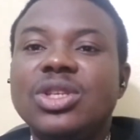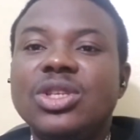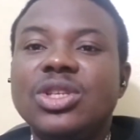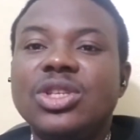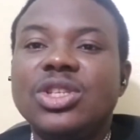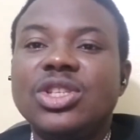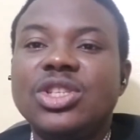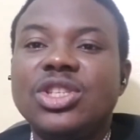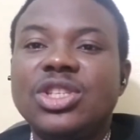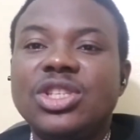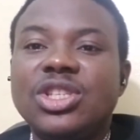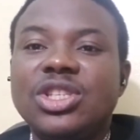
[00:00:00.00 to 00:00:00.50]

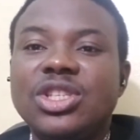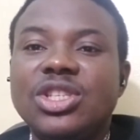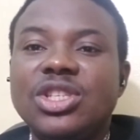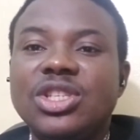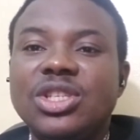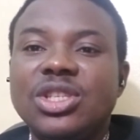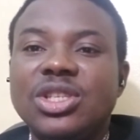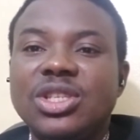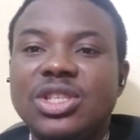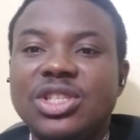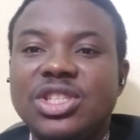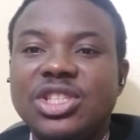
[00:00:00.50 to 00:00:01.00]

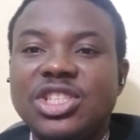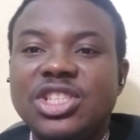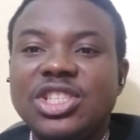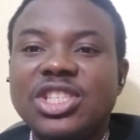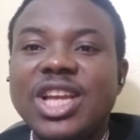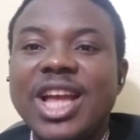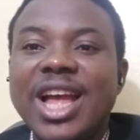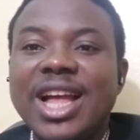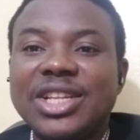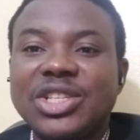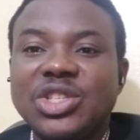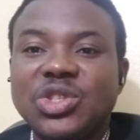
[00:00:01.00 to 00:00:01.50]

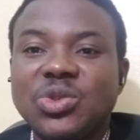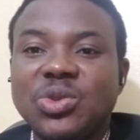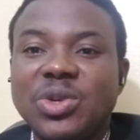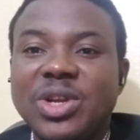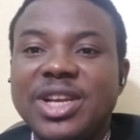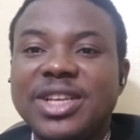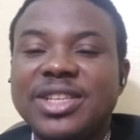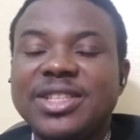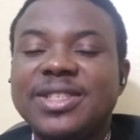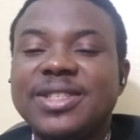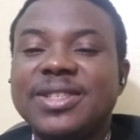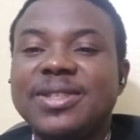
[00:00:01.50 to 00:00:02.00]

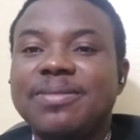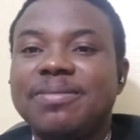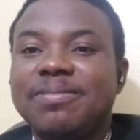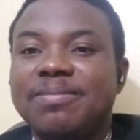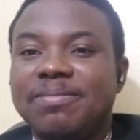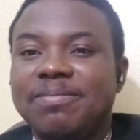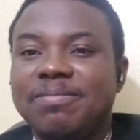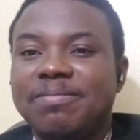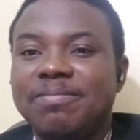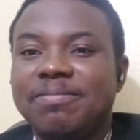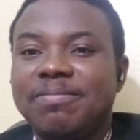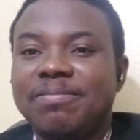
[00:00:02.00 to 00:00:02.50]
Chatres.
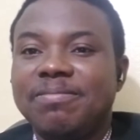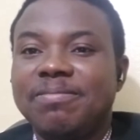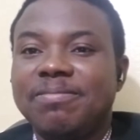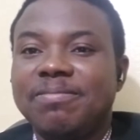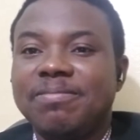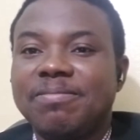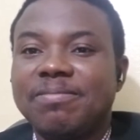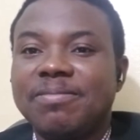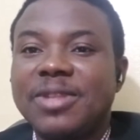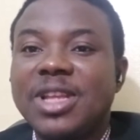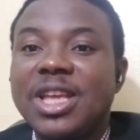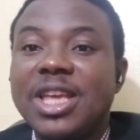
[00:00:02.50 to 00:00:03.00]

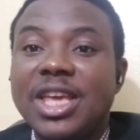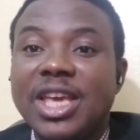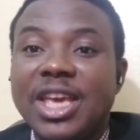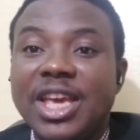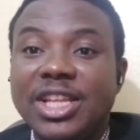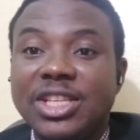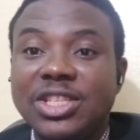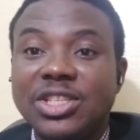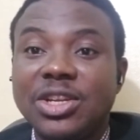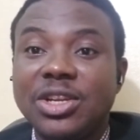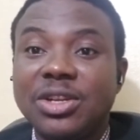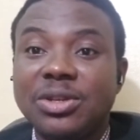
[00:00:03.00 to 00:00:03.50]

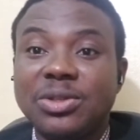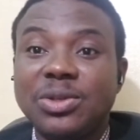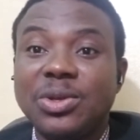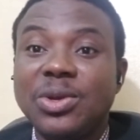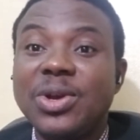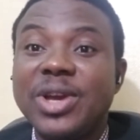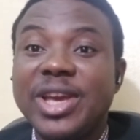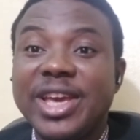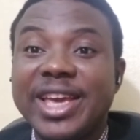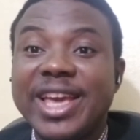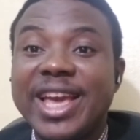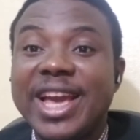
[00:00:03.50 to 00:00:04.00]
It's
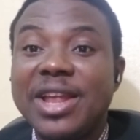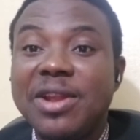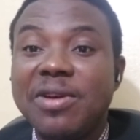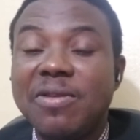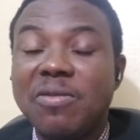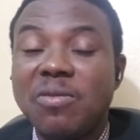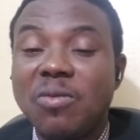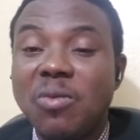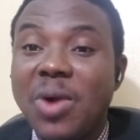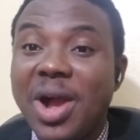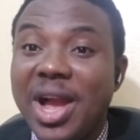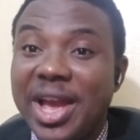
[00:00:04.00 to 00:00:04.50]
also a kind
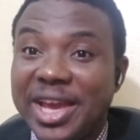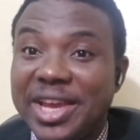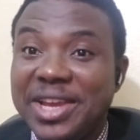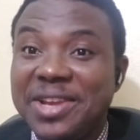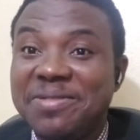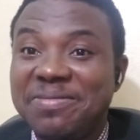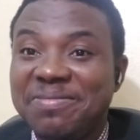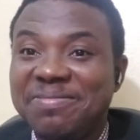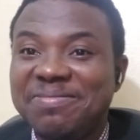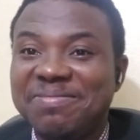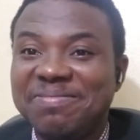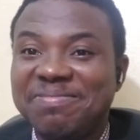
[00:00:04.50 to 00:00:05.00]
of
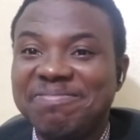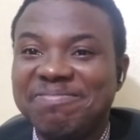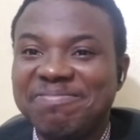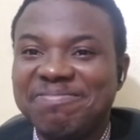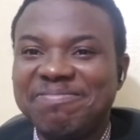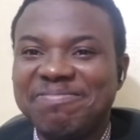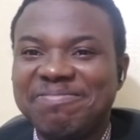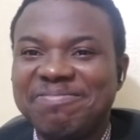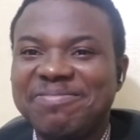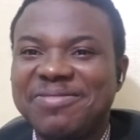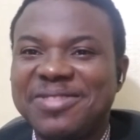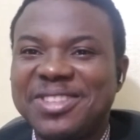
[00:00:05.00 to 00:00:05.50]
wine,
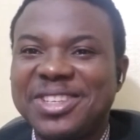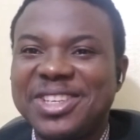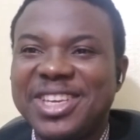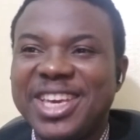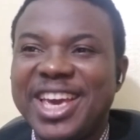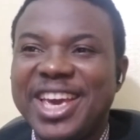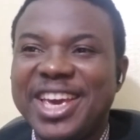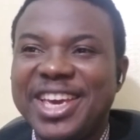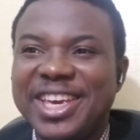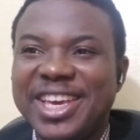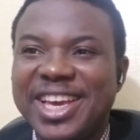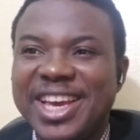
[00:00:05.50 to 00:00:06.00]

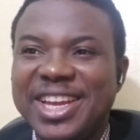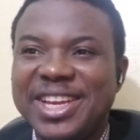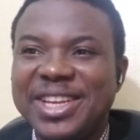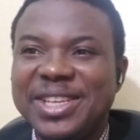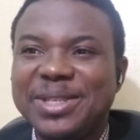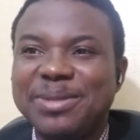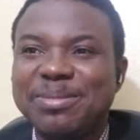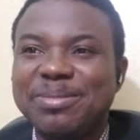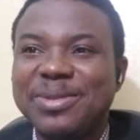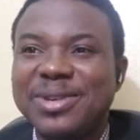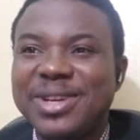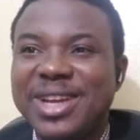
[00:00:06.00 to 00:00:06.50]
okay, and
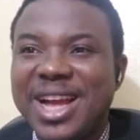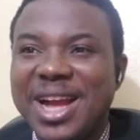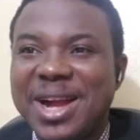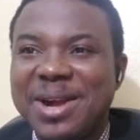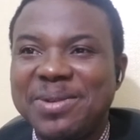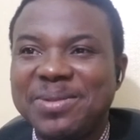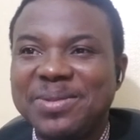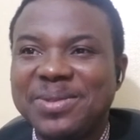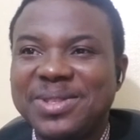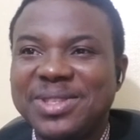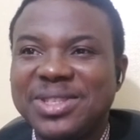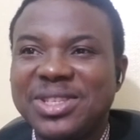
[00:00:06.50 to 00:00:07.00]
it's
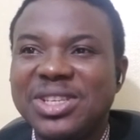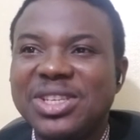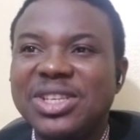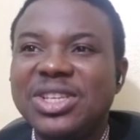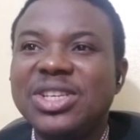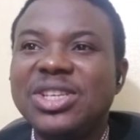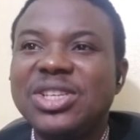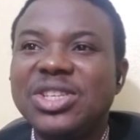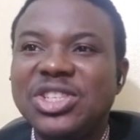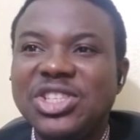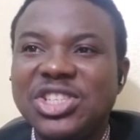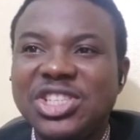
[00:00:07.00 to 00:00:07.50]
pronounced
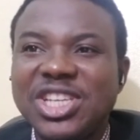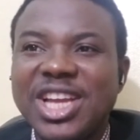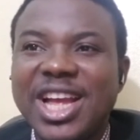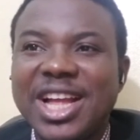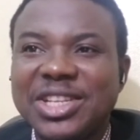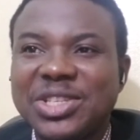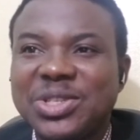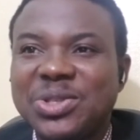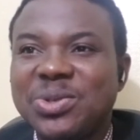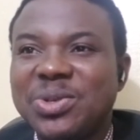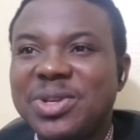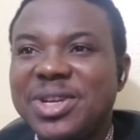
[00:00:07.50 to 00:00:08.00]

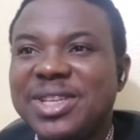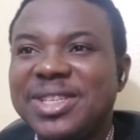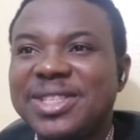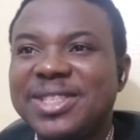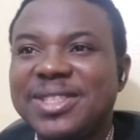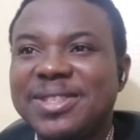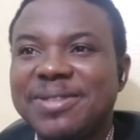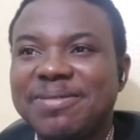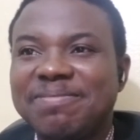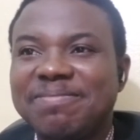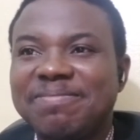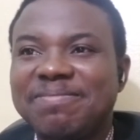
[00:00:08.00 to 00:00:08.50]

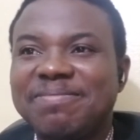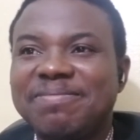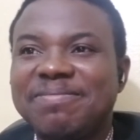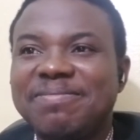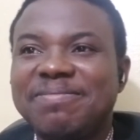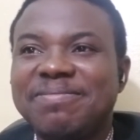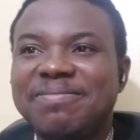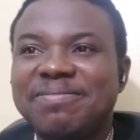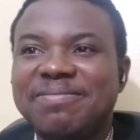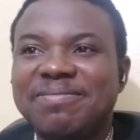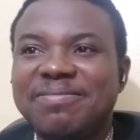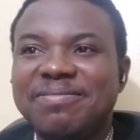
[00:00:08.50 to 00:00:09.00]
chatres.
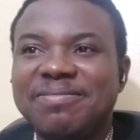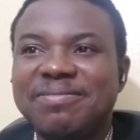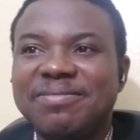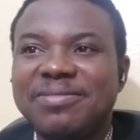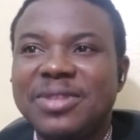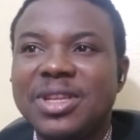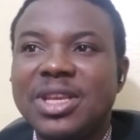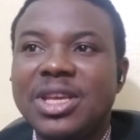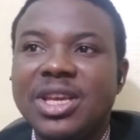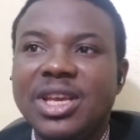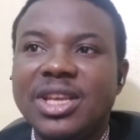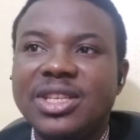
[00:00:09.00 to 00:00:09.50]

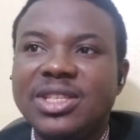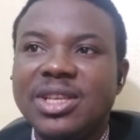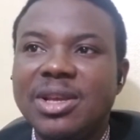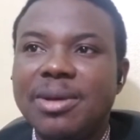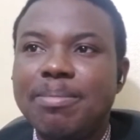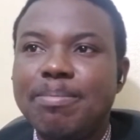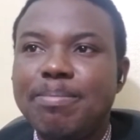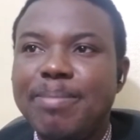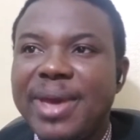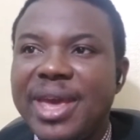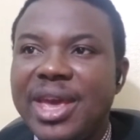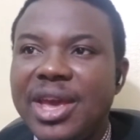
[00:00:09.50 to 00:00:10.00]
It's
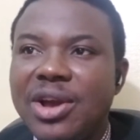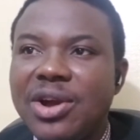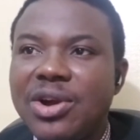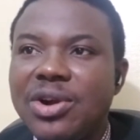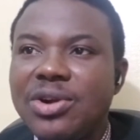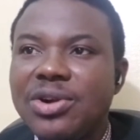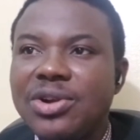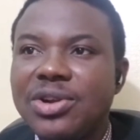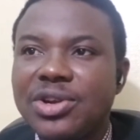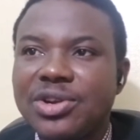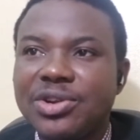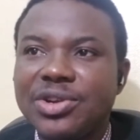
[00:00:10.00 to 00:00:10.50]
a
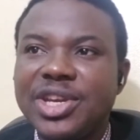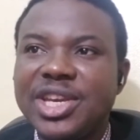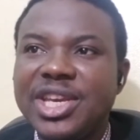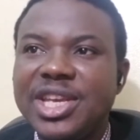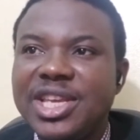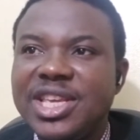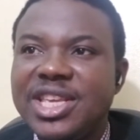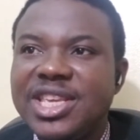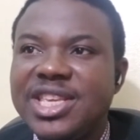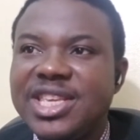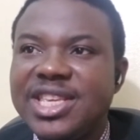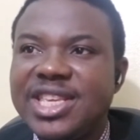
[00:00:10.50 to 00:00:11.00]
pale
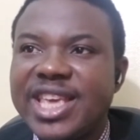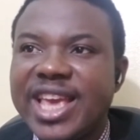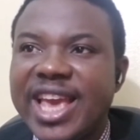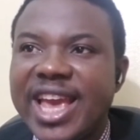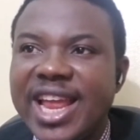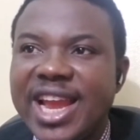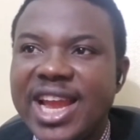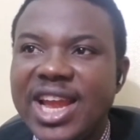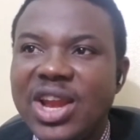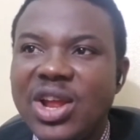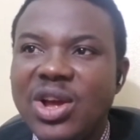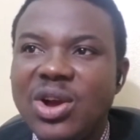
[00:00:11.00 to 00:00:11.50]
green
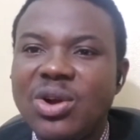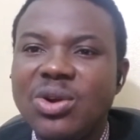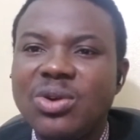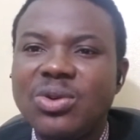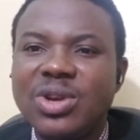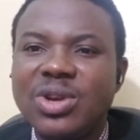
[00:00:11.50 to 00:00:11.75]
yellow